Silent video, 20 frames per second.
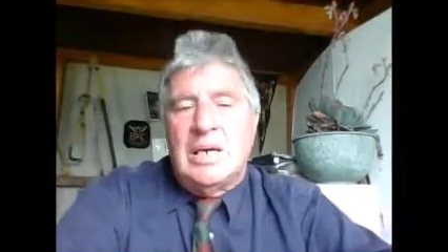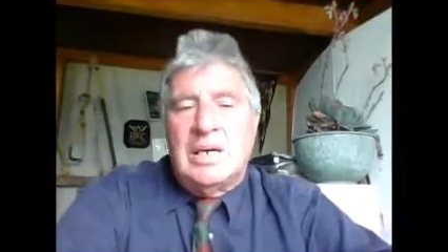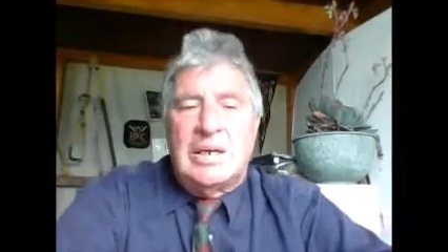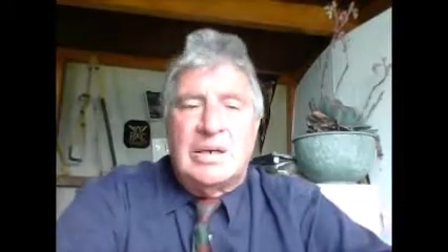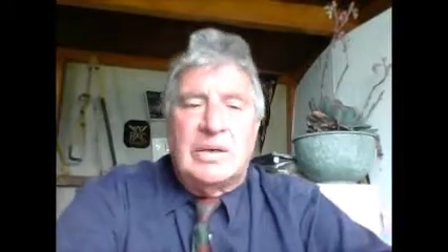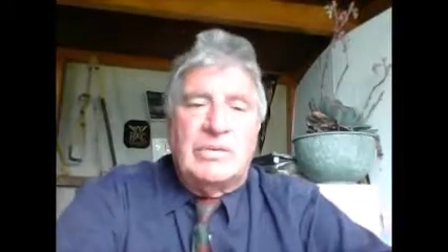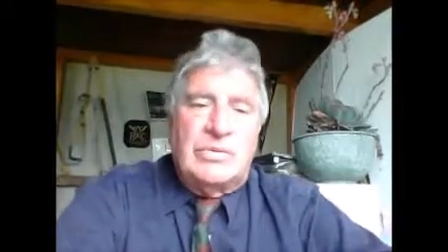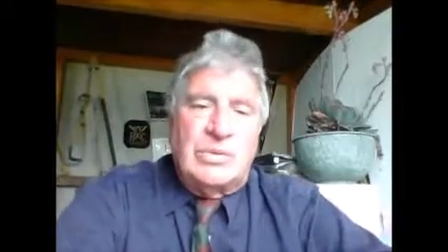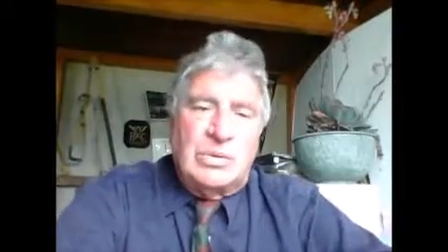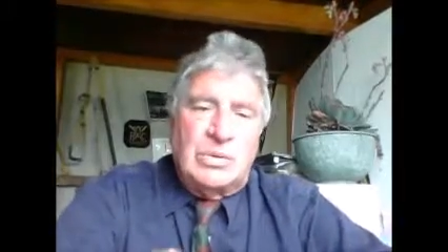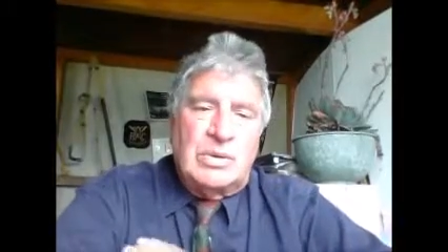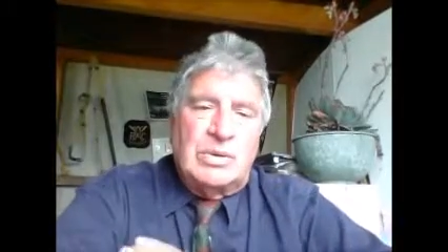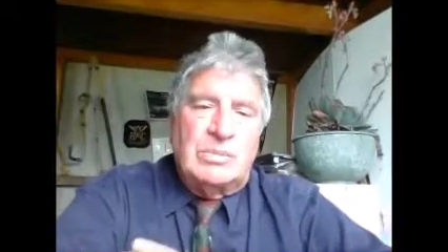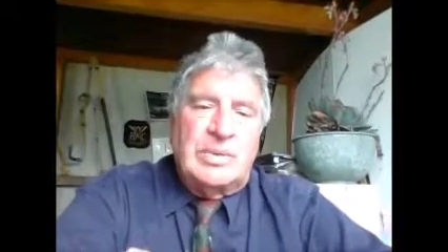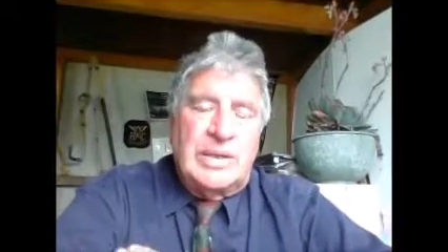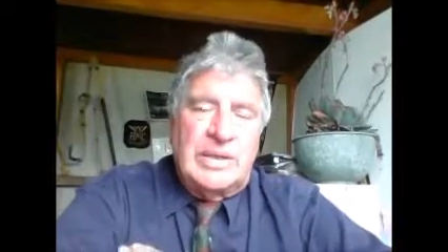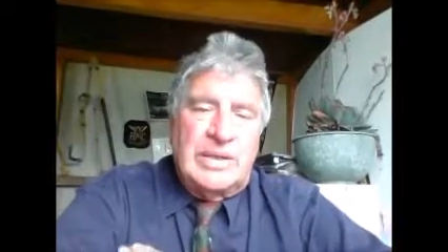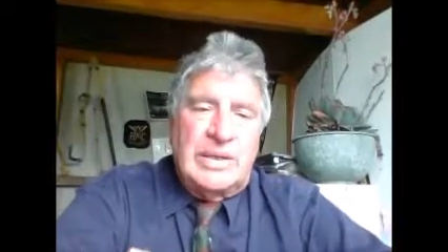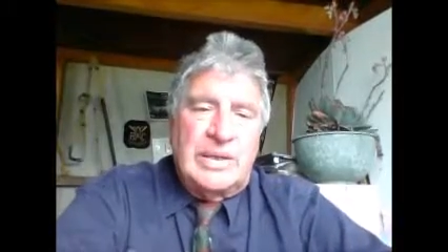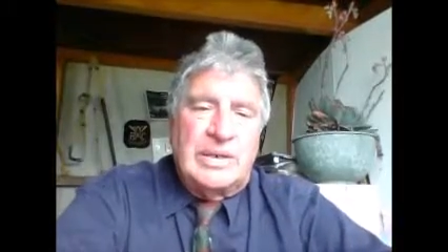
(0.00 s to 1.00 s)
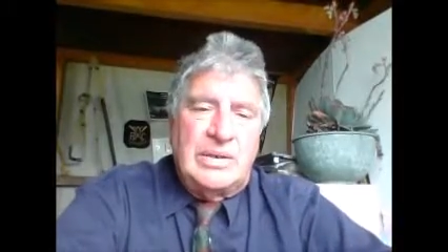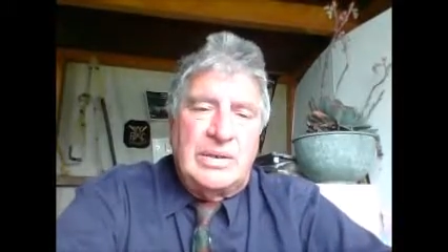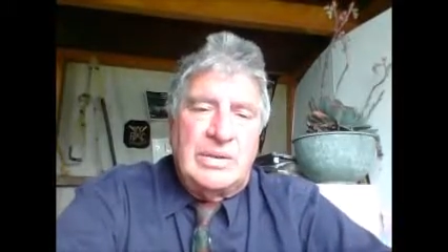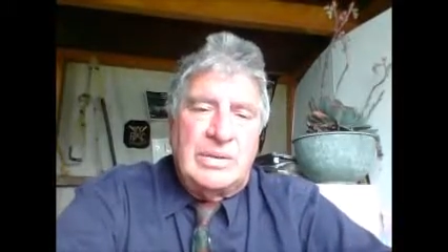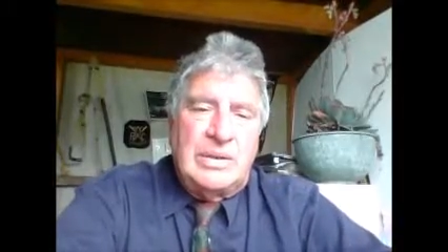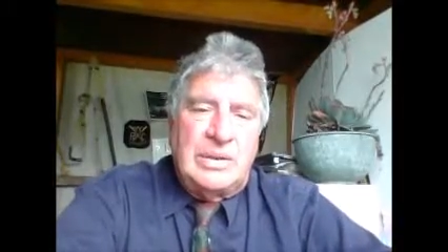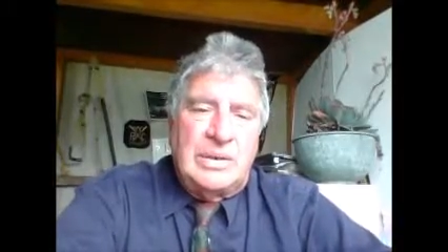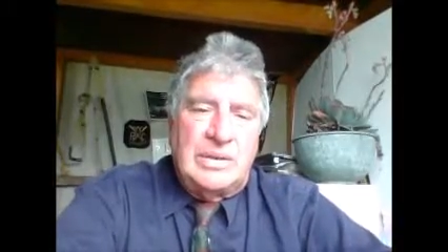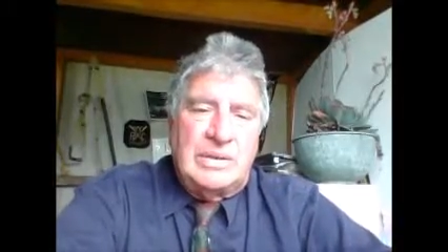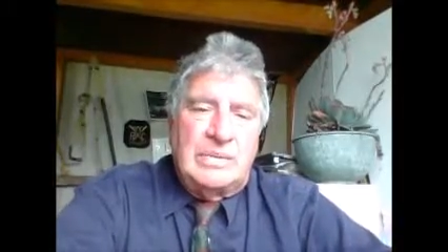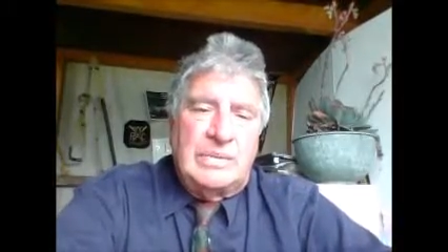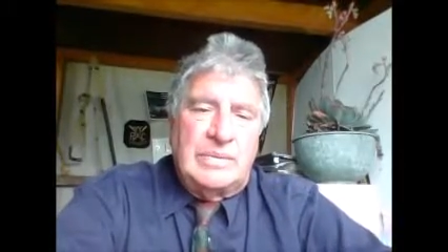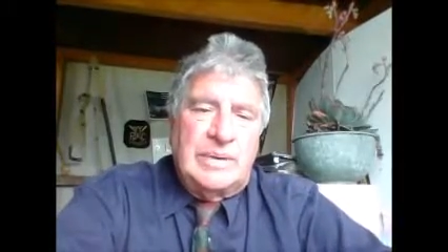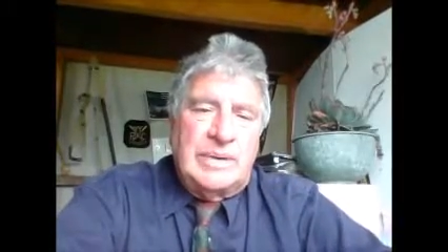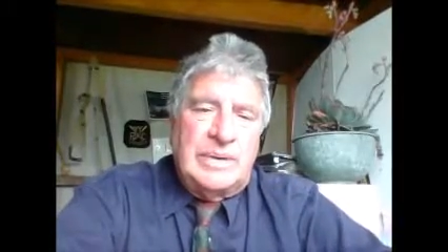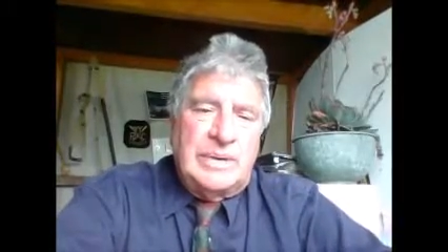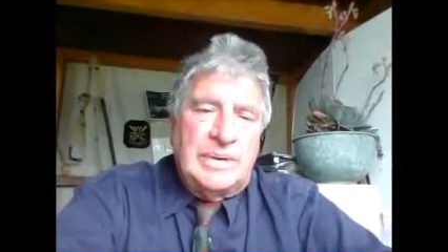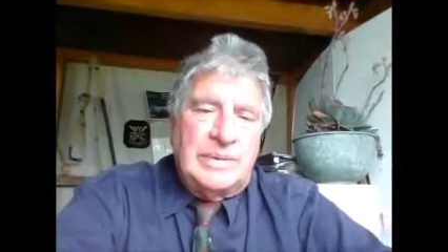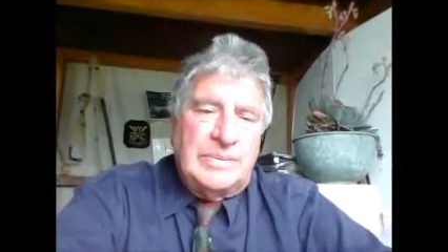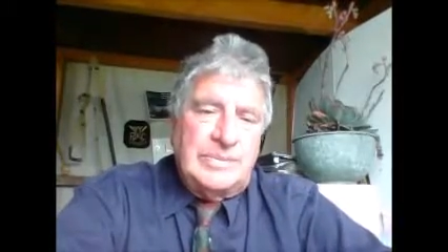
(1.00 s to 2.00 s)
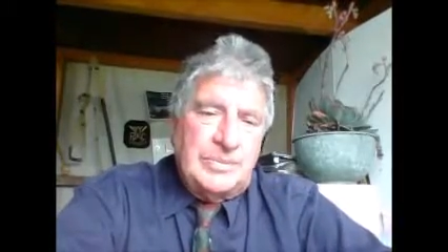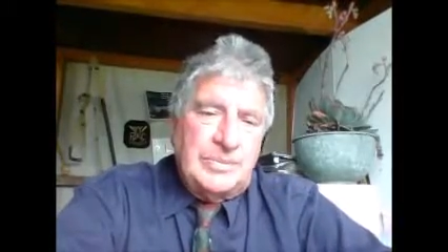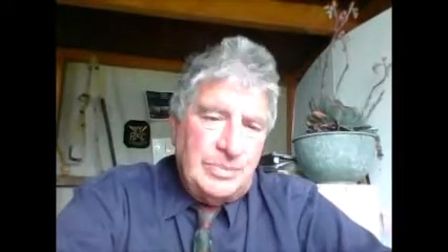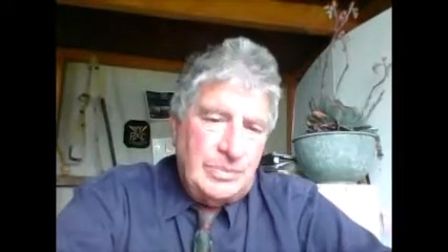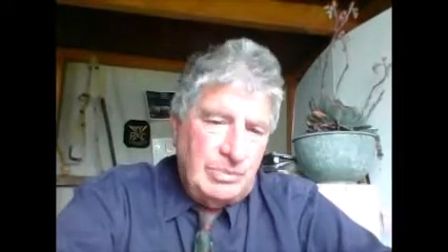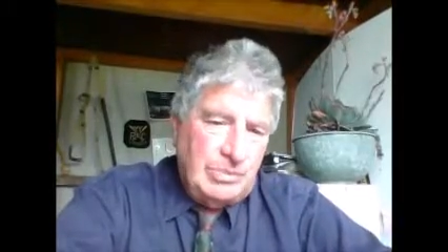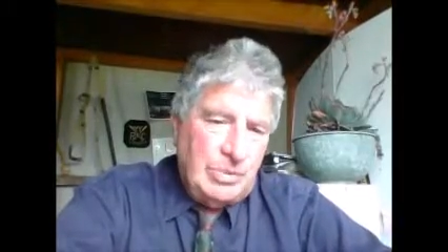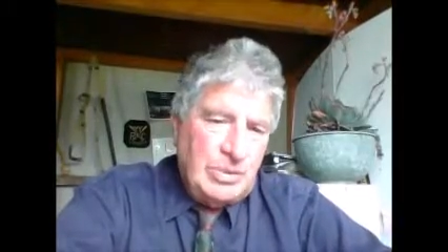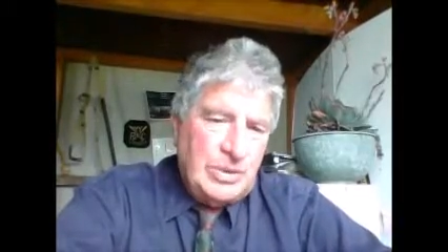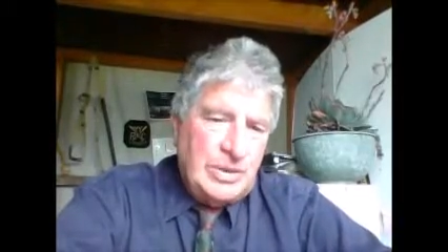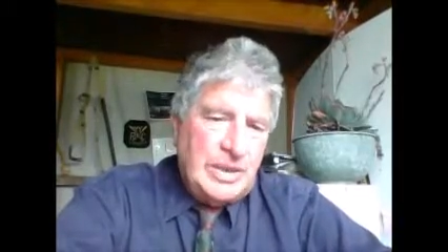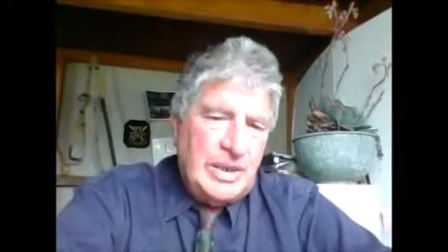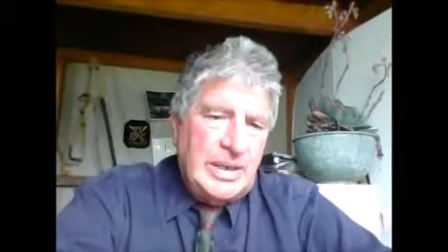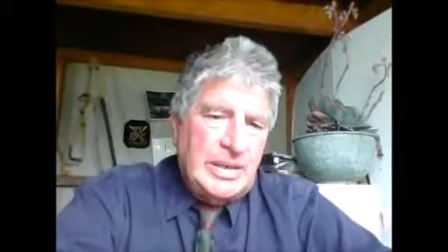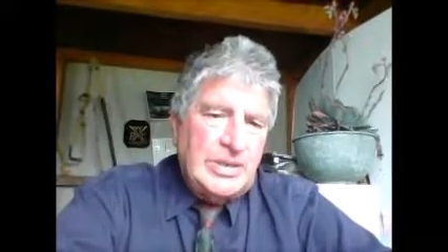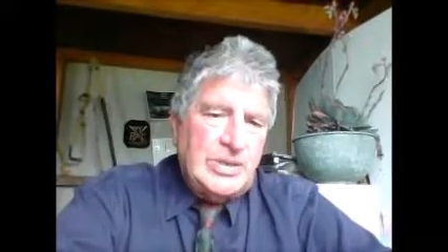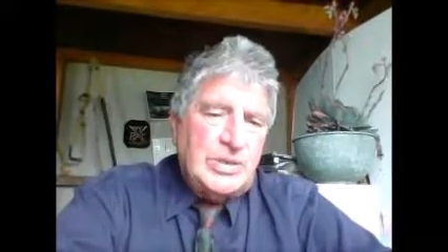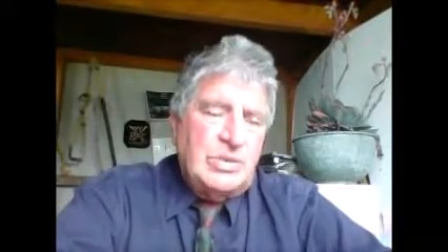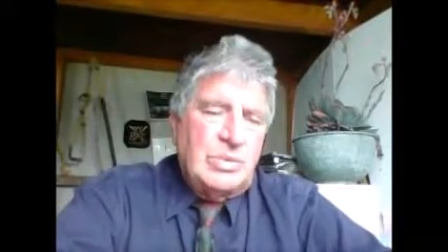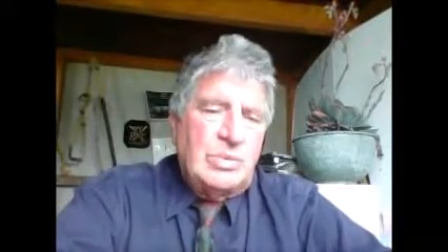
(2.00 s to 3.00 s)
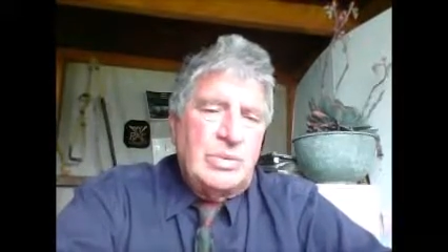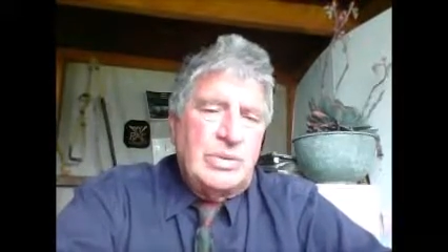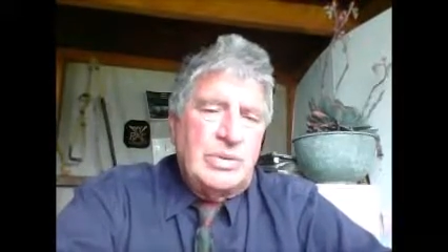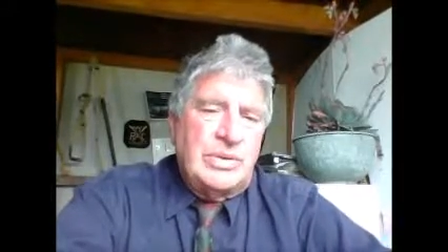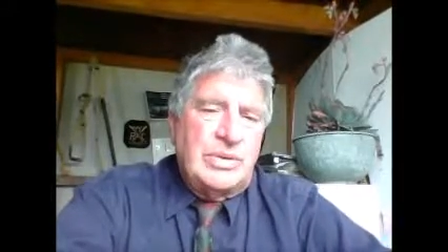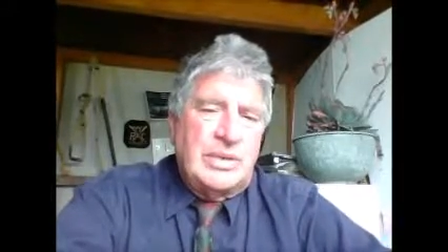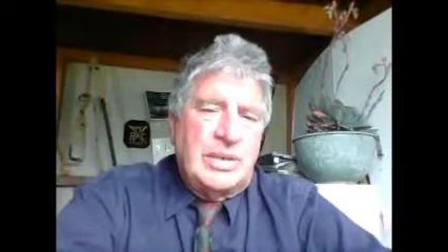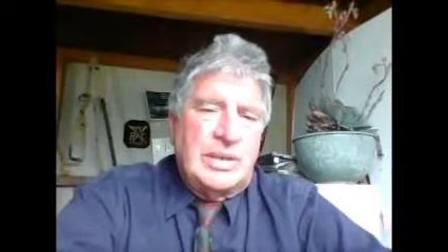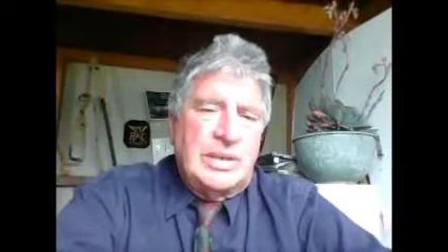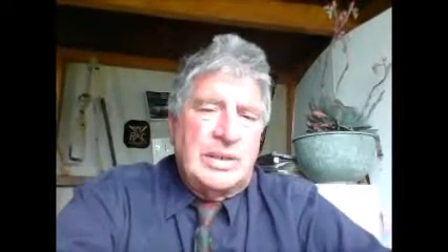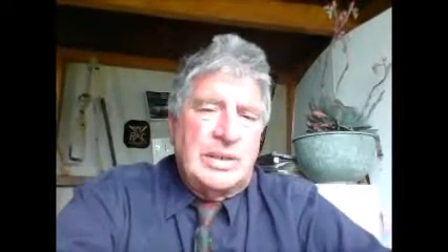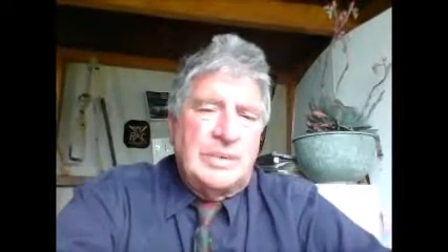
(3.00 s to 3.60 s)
And I've talked about that in earlier broadcasts with